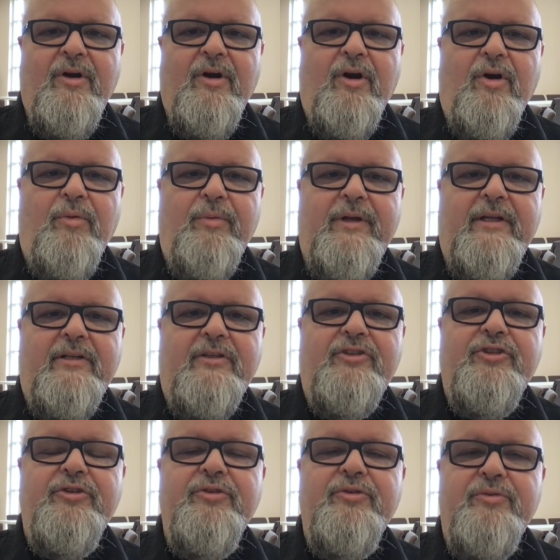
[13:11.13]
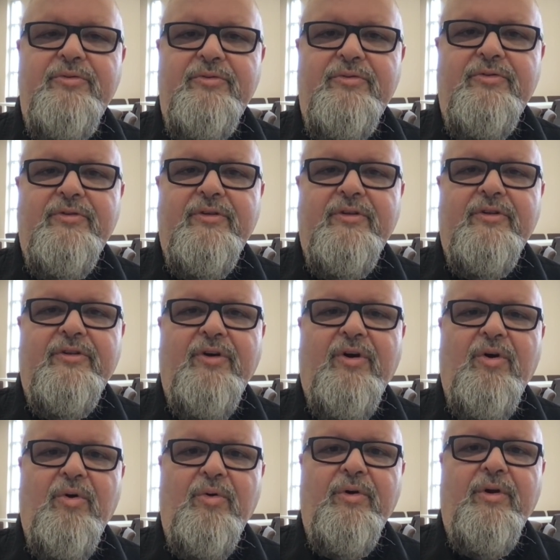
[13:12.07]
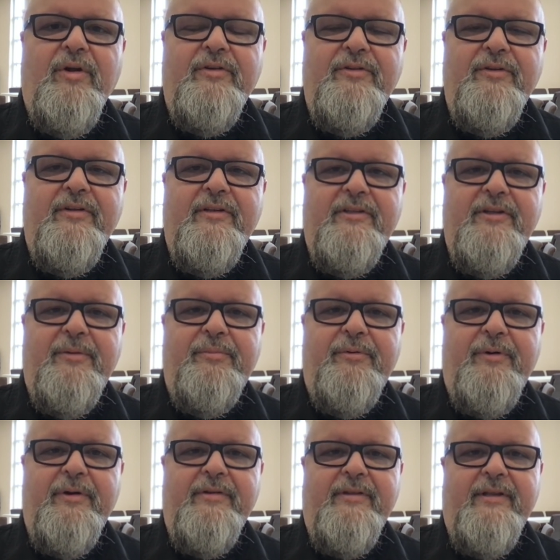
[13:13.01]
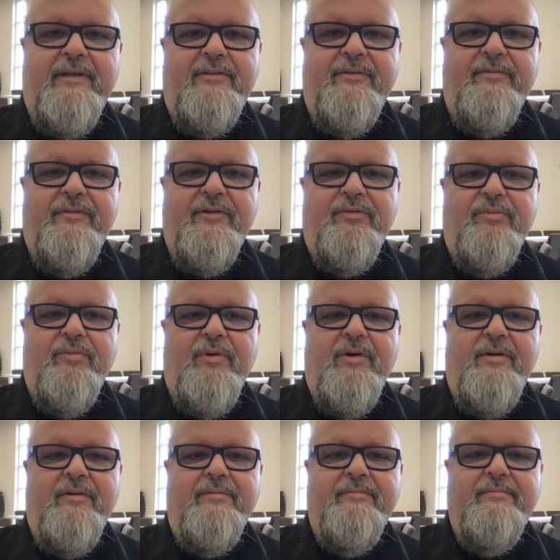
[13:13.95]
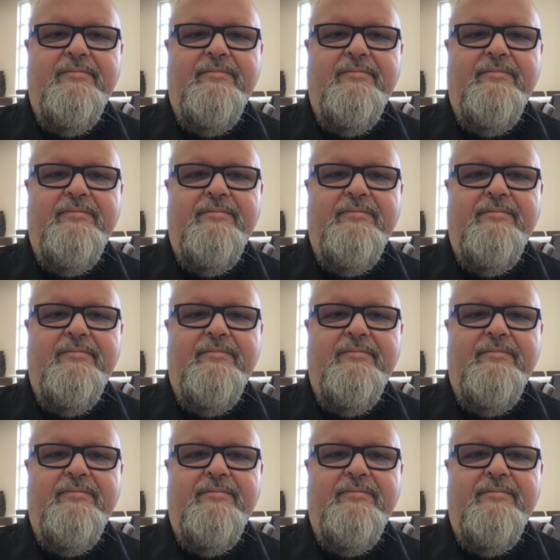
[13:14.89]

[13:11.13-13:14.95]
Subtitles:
or we can choose to hold on to the temporary things of this world.